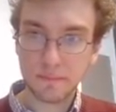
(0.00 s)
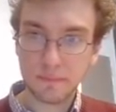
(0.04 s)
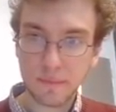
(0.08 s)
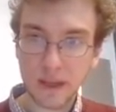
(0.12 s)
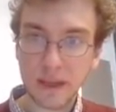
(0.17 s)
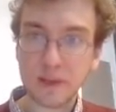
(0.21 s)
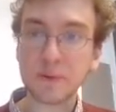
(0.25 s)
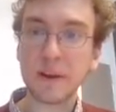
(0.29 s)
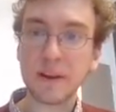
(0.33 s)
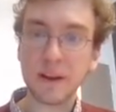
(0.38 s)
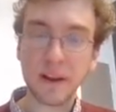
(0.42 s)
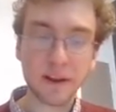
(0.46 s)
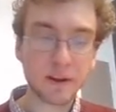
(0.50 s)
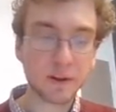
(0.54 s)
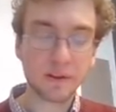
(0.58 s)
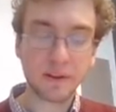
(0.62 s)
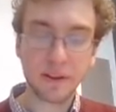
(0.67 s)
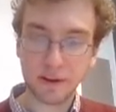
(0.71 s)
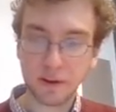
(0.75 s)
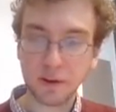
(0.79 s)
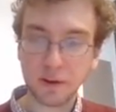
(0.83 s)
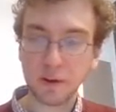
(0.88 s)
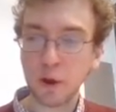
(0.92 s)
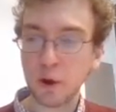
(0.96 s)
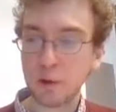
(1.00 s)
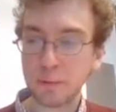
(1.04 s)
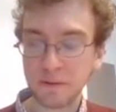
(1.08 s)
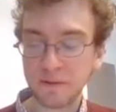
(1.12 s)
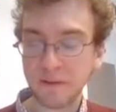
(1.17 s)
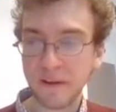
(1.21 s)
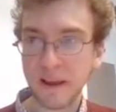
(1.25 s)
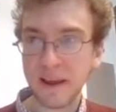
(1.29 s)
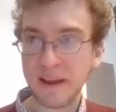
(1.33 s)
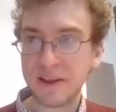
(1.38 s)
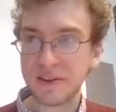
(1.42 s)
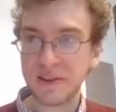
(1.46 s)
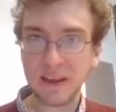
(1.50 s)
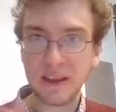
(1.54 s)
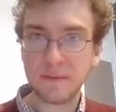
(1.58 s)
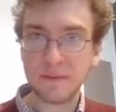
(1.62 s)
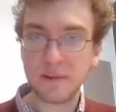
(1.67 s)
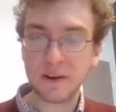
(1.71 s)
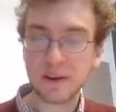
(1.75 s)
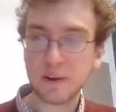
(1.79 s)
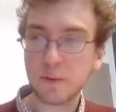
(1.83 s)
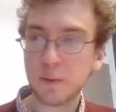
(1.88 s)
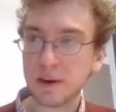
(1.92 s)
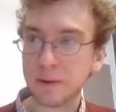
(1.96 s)
That's right. A global phase,
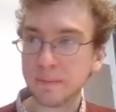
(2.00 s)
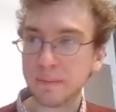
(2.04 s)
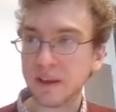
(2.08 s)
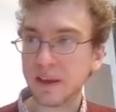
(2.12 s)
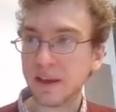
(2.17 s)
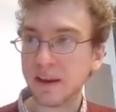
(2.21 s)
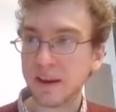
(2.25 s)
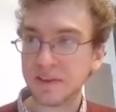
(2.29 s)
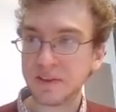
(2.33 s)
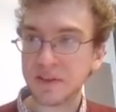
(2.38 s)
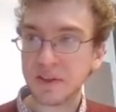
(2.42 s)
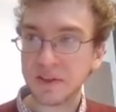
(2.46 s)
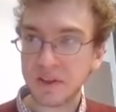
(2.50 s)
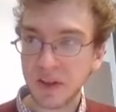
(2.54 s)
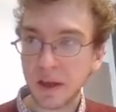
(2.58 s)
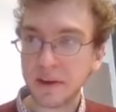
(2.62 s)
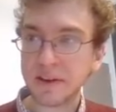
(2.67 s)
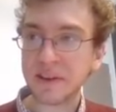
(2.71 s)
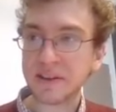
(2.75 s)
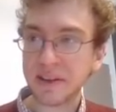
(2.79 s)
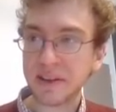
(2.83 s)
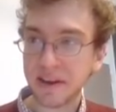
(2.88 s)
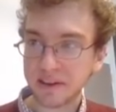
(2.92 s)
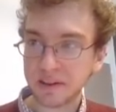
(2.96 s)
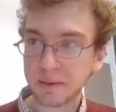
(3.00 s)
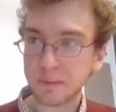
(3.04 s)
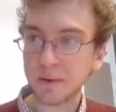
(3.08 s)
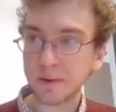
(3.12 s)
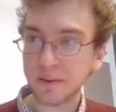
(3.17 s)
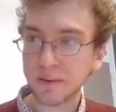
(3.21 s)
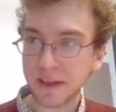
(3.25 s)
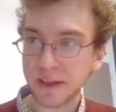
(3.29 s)
even in quantum mechanics, is undetectable.